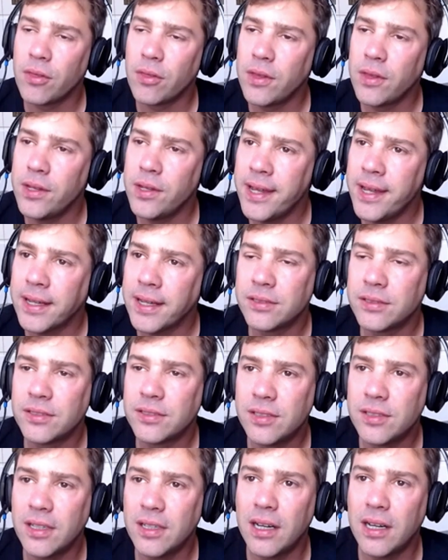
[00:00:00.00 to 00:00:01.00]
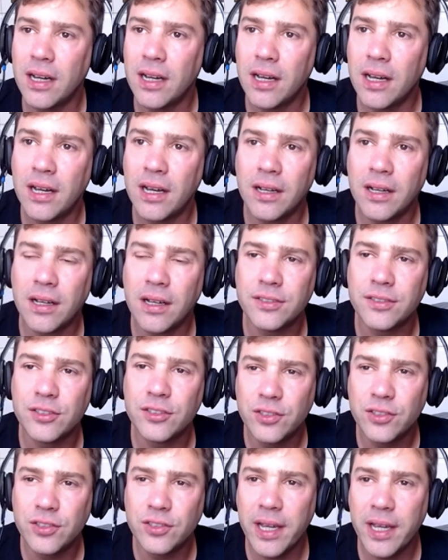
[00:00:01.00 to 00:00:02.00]
The next uh, uh,
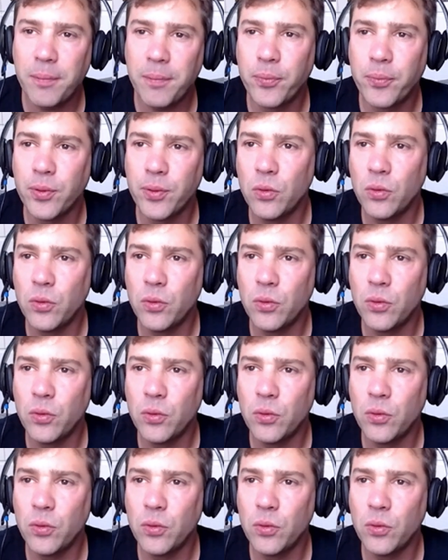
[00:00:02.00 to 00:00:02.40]
step